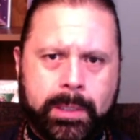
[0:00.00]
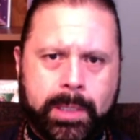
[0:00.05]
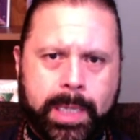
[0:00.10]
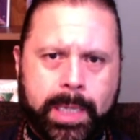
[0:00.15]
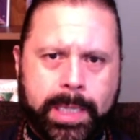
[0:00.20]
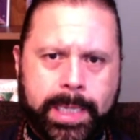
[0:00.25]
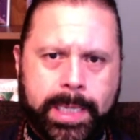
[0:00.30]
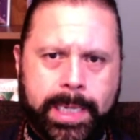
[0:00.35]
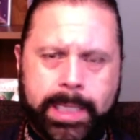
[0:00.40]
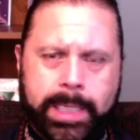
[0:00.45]

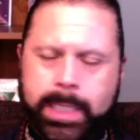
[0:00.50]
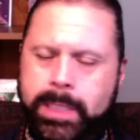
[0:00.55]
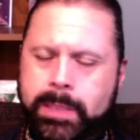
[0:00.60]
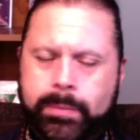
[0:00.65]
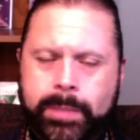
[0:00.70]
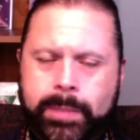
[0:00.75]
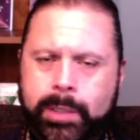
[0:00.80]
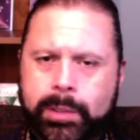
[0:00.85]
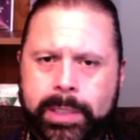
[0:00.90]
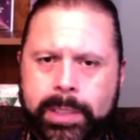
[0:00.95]
and that it's
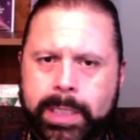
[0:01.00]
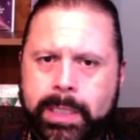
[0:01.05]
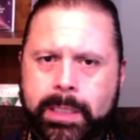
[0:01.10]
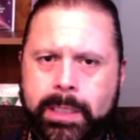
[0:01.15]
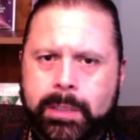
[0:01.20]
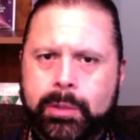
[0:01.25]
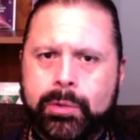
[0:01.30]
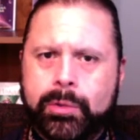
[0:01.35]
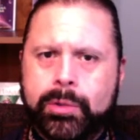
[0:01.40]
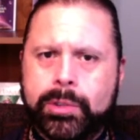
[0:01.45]
merely an
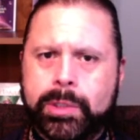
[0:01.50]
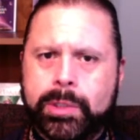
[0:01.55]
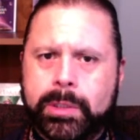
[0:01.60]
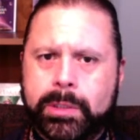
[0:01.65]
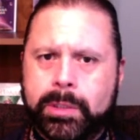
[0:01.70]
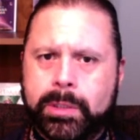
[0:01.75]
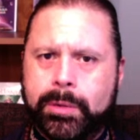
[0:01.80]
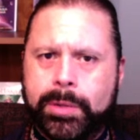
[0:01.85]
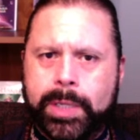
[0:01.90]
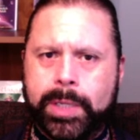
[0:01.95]

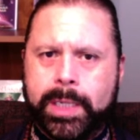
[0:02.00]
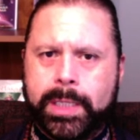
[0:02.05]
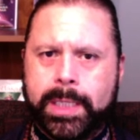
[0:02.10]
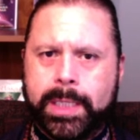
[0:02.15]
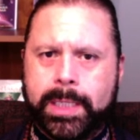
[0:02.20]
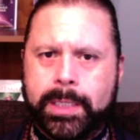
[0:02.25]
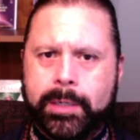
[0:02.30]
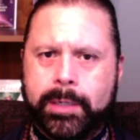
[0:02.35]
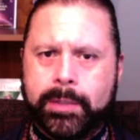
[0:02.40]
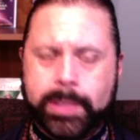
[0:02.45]
illusion to think
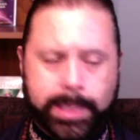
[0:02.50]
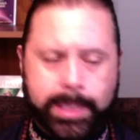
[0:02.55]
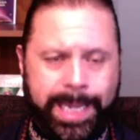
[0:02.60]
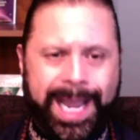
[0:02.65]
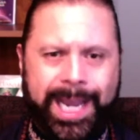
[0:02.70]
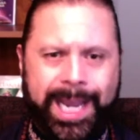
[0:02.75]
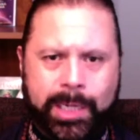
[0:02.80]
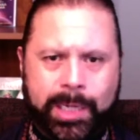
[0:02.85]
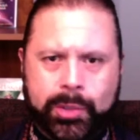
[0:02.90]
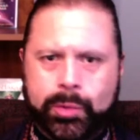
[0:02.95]
that there is an
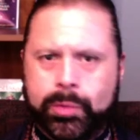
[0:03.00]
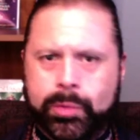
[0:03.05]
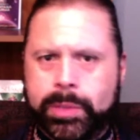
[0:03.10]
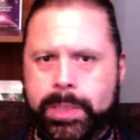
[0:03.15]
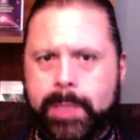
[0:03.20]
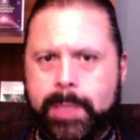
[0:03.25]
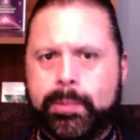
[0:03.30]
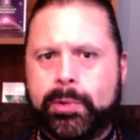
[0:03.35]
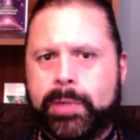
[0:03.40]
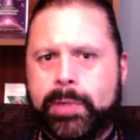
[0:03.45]
actual
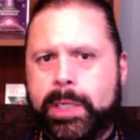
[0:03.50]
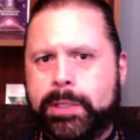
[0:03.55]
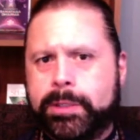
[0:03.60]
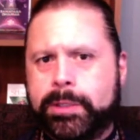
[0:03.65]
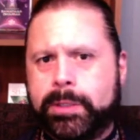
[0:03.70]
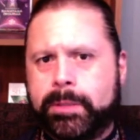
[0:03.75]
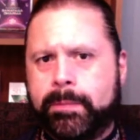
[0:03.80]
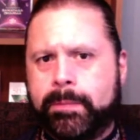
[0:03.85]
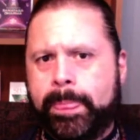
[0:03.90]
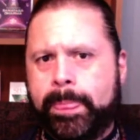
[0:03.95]

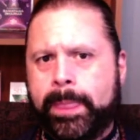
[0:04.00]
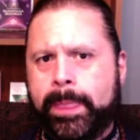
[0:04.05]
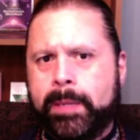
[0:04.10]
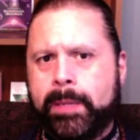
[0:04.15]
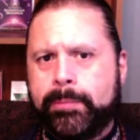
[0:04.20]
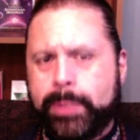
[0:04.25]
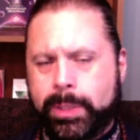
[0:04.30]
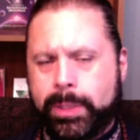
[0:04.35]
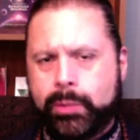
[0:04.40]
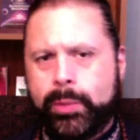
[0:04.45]
separation
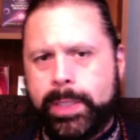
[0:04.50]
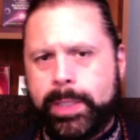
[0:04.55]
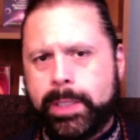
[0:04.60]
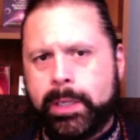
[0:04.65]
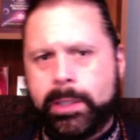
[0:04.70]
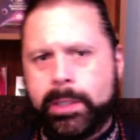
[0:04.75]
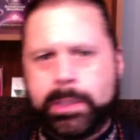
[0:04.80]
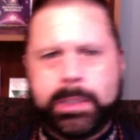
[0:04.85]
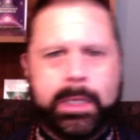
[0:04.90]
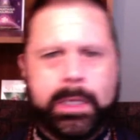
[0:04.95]
between
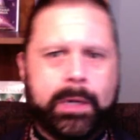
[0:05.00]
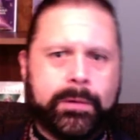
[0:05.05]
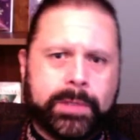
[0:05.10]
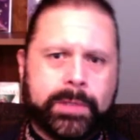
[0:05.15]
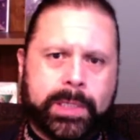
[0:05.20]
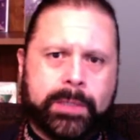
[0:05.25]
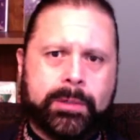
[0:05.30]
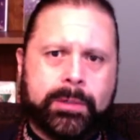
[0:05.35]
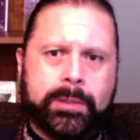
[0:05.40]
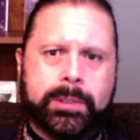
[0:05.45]

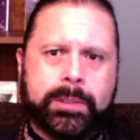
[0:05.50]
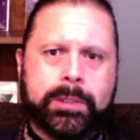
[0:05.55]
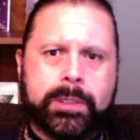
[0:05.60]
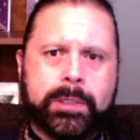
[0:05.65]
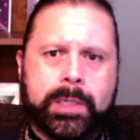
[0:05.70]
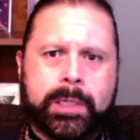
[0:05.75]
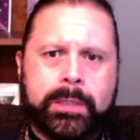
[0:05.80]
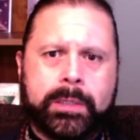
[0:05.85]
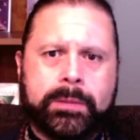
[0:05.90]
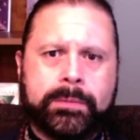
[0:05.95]
ourselves and Krishna.